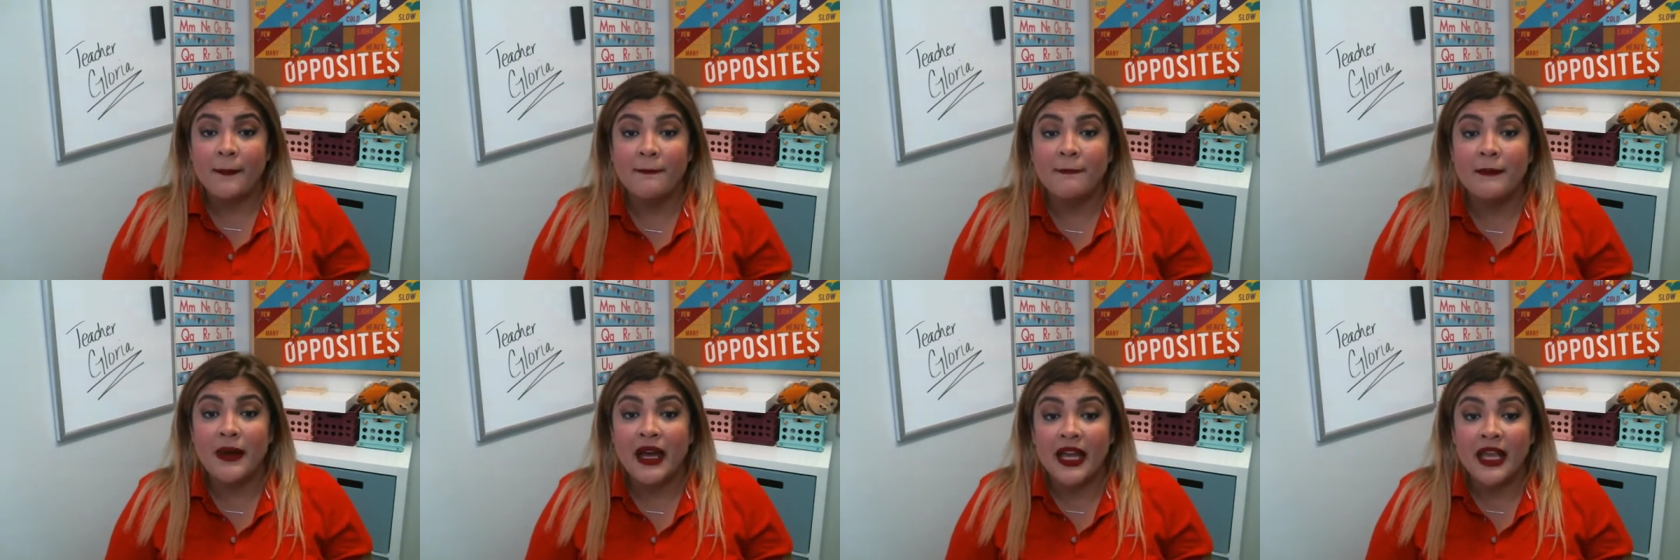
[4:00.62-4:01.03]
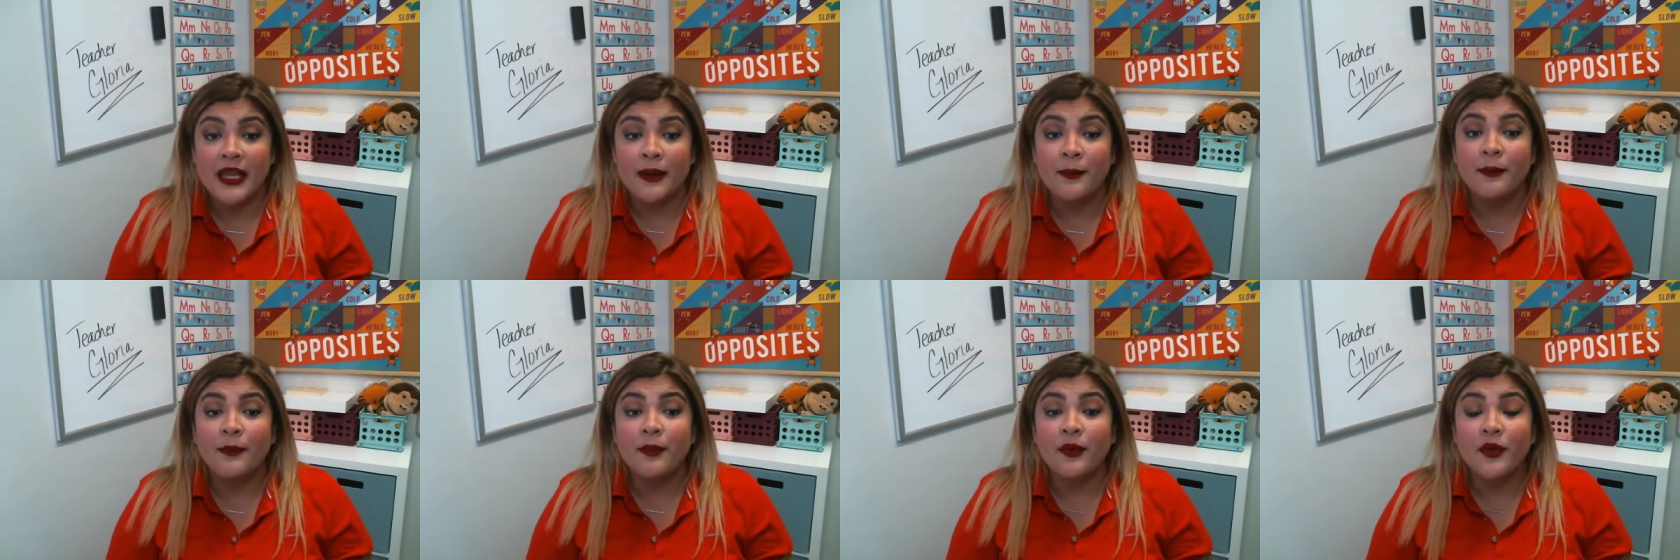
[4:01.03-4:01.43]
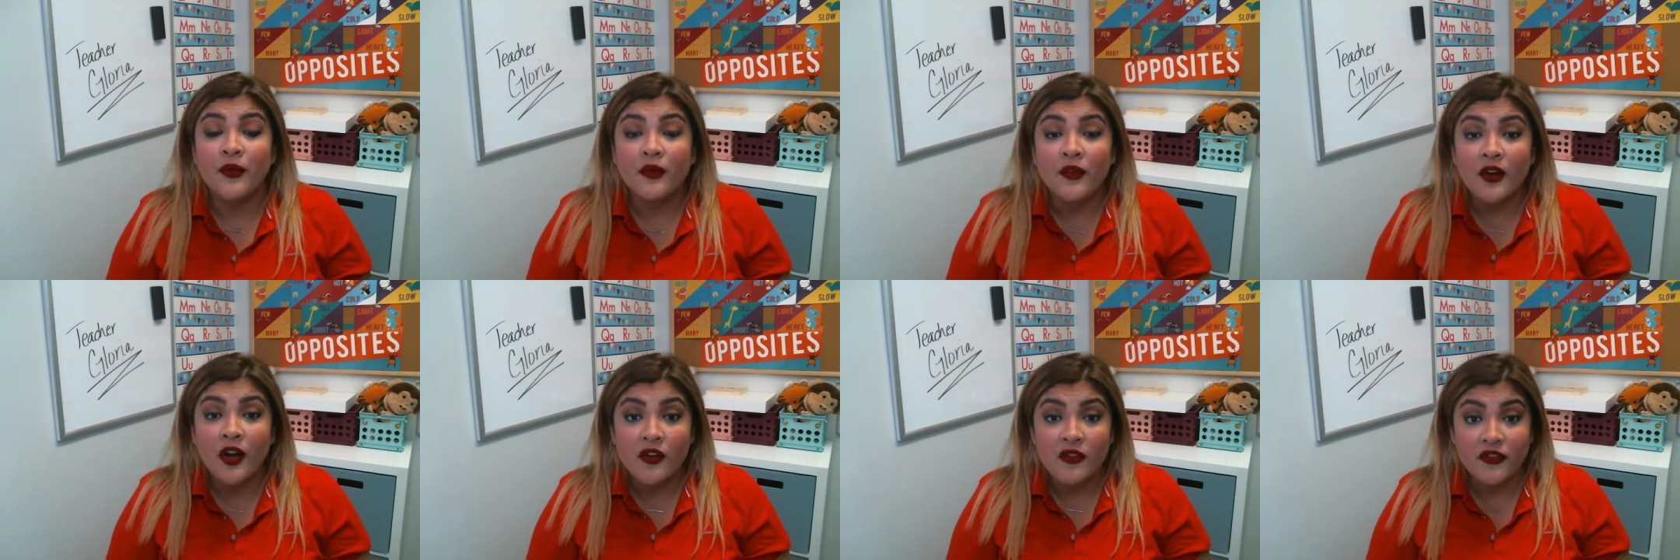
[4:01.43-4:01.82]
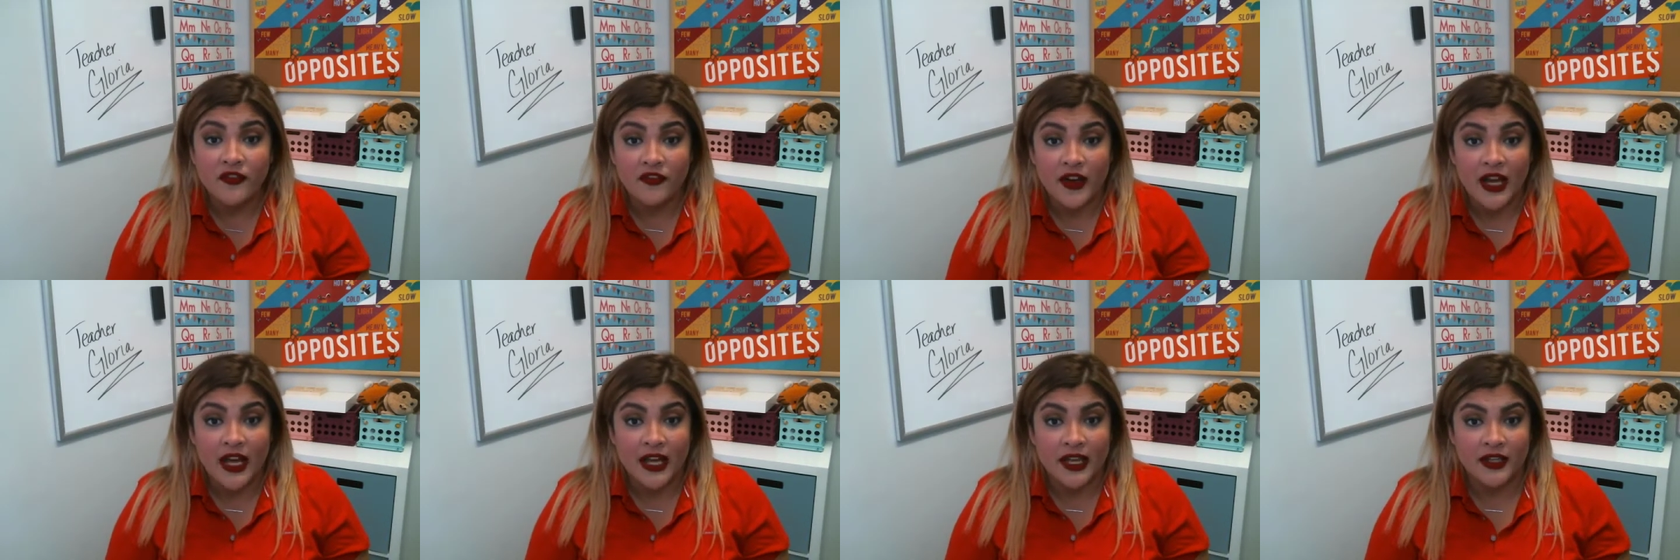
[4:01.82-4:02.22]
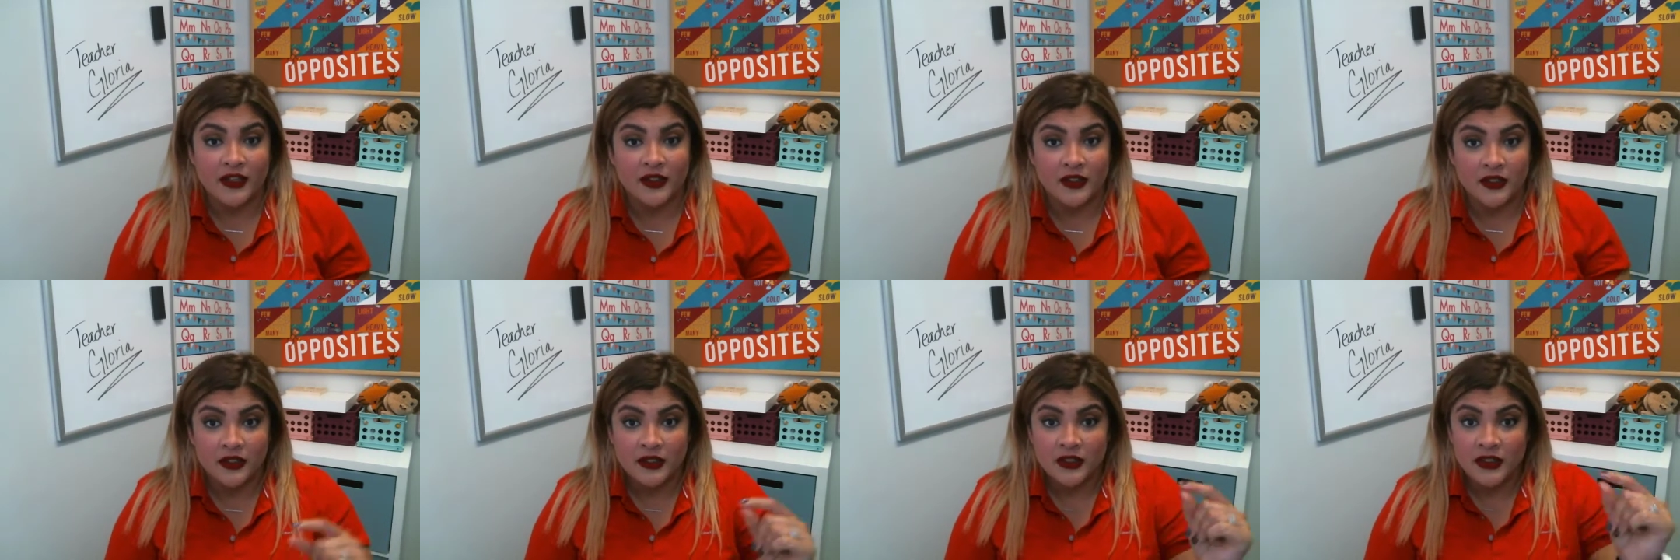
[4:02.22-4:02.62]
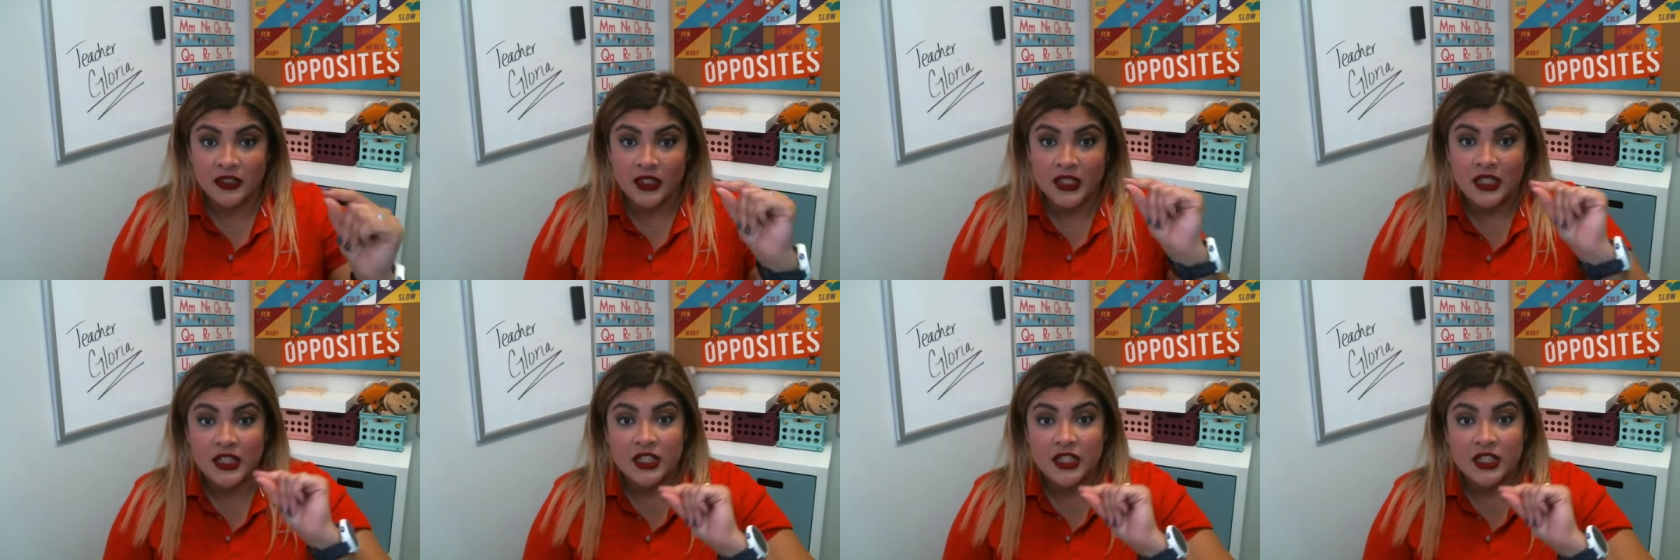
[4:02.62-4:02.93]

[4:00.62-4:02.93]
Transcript: my profile